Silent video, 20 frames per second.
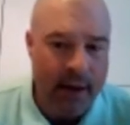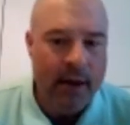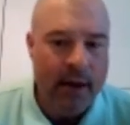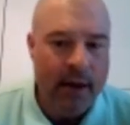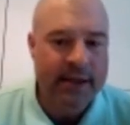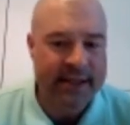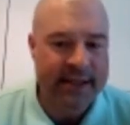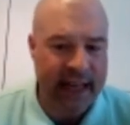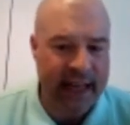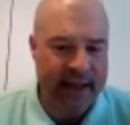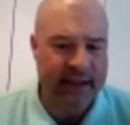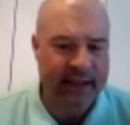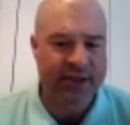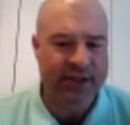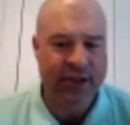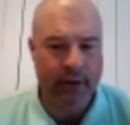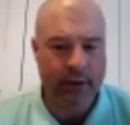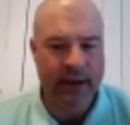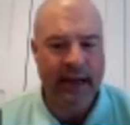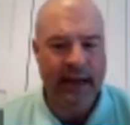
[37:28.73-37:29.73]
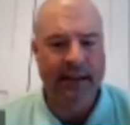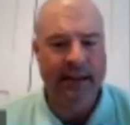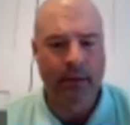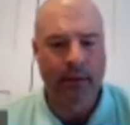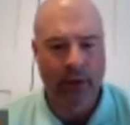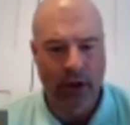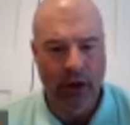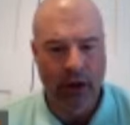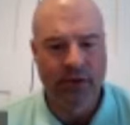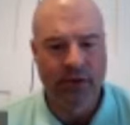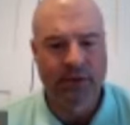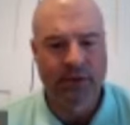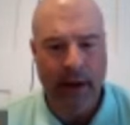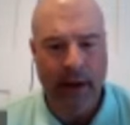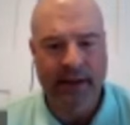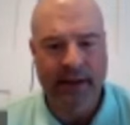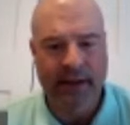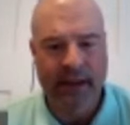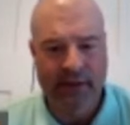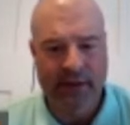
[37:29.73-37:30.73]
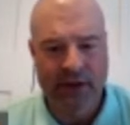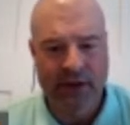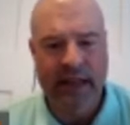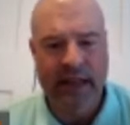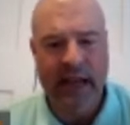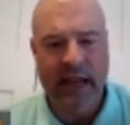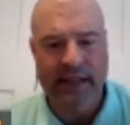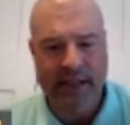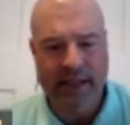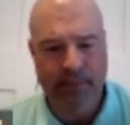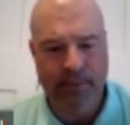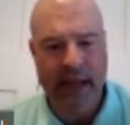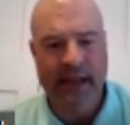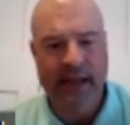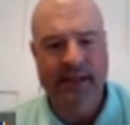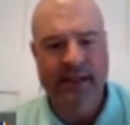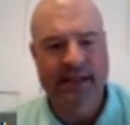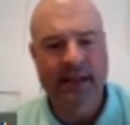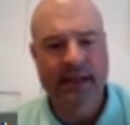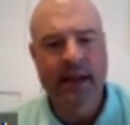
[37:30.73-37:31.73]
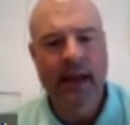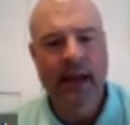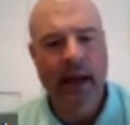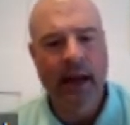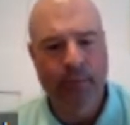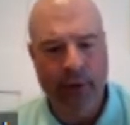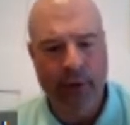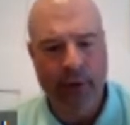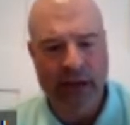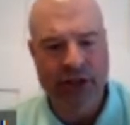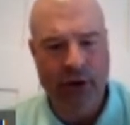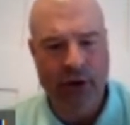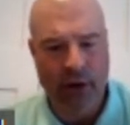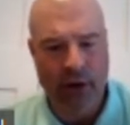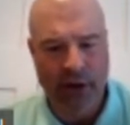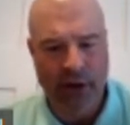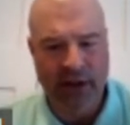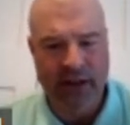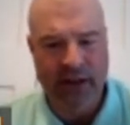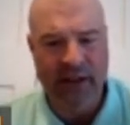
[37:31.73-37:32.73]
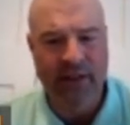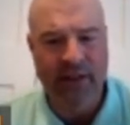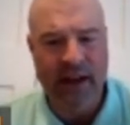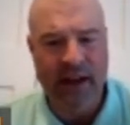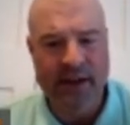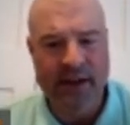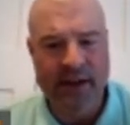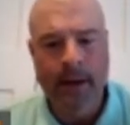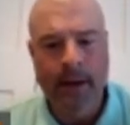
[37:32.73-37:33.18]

Setting the screen at the Malone spot gives you that space and pressure on the defense.